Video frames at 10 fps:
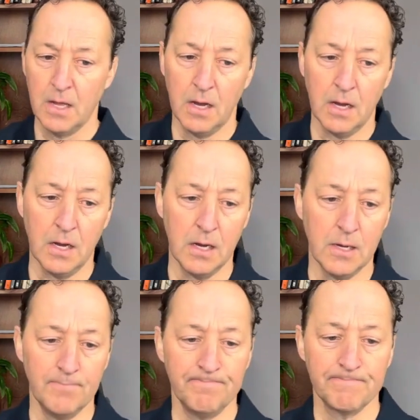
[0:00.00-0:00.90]

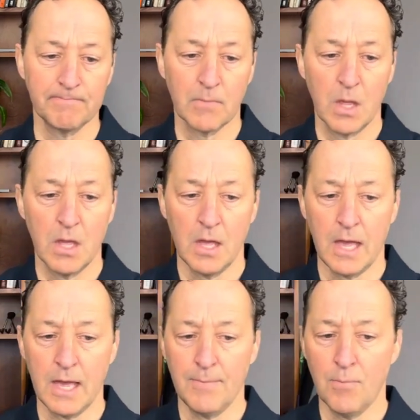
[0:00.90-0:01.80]
A
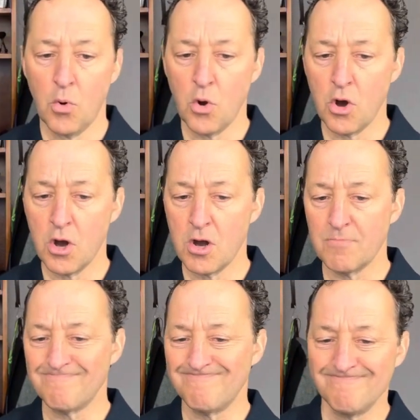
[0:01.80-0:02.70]

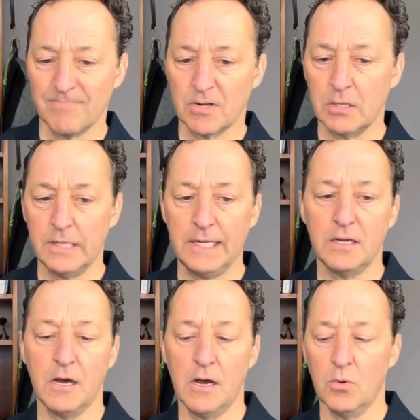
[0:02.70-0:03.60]
more
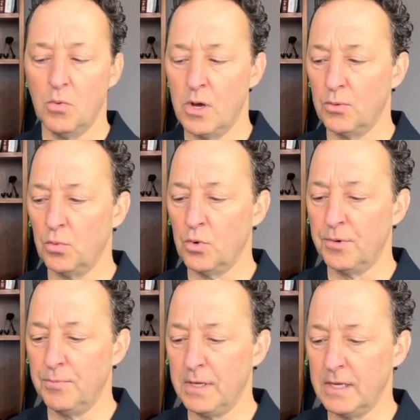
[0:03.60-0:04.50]
clean-cut one
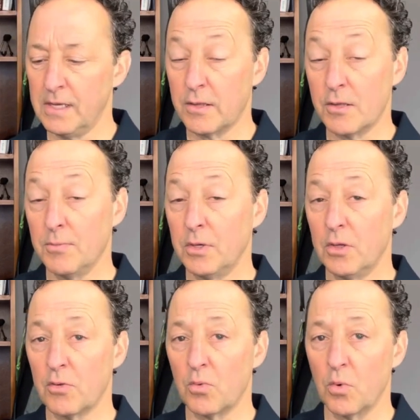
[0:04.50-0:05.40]
would be somebody
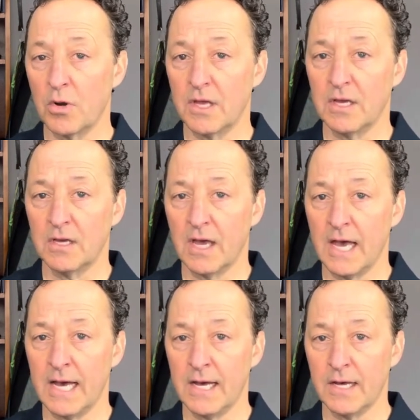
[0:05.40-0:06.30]
who's working
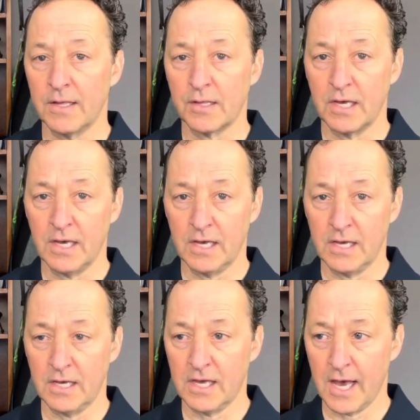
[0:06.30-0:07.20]
as
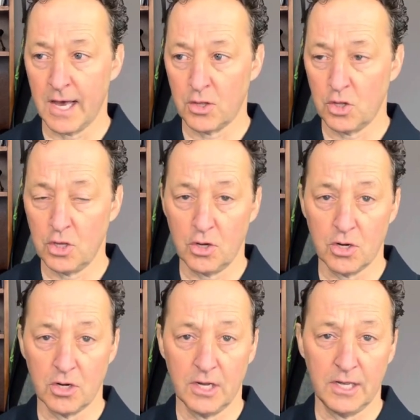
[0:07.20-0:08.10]
a
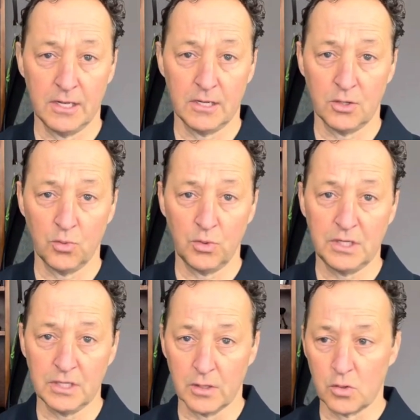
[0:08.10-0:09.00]
cashier in a
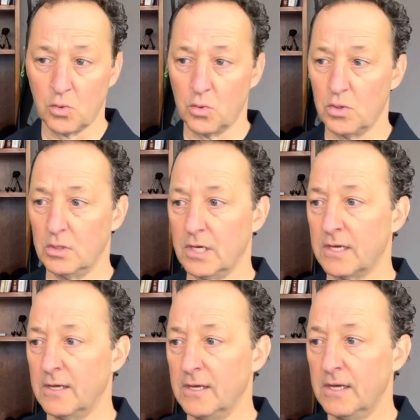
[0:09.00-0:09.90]
retail store,
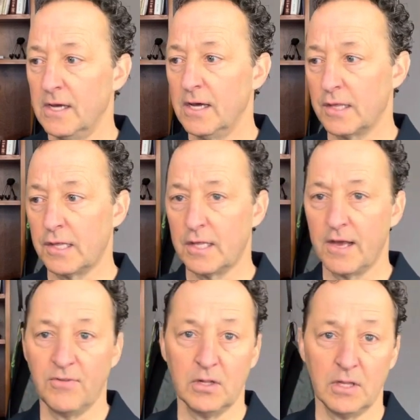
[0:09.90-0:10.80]
like a
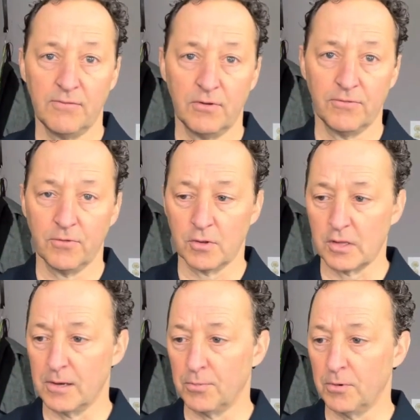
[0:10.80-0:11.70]
7-Eleven, for
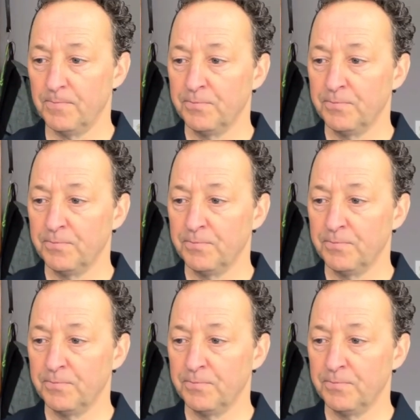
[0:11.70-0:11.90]
example.